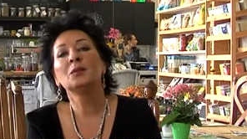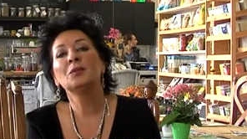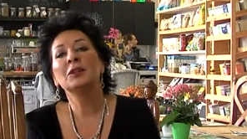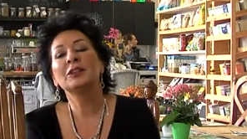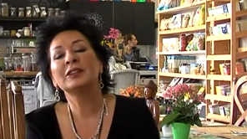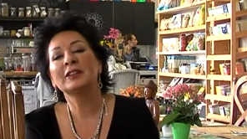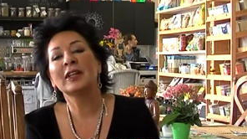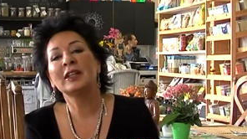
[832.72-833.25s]

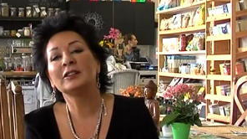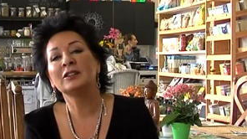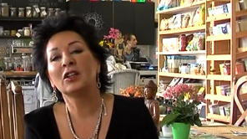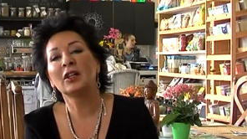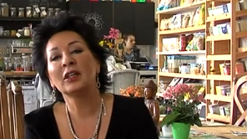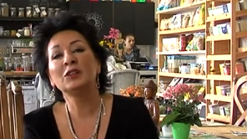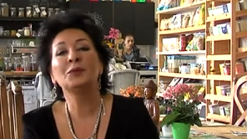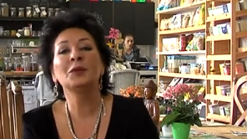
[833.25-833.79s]
Mrs. A's
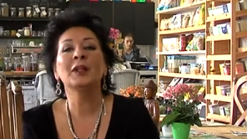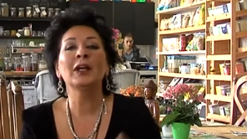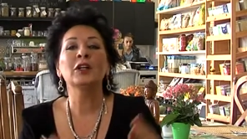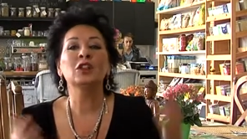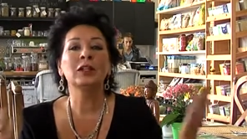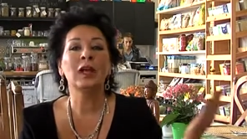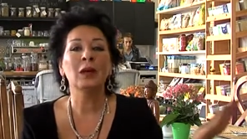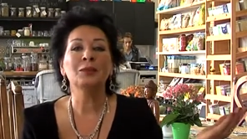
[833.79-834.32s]
eyes? But that
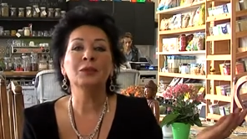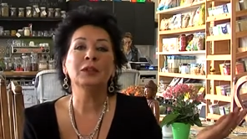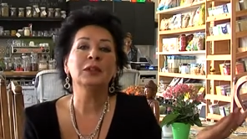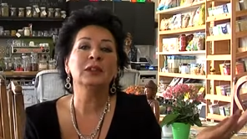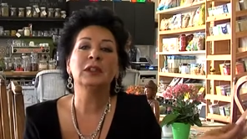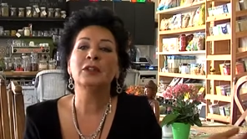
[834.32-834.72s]
could happen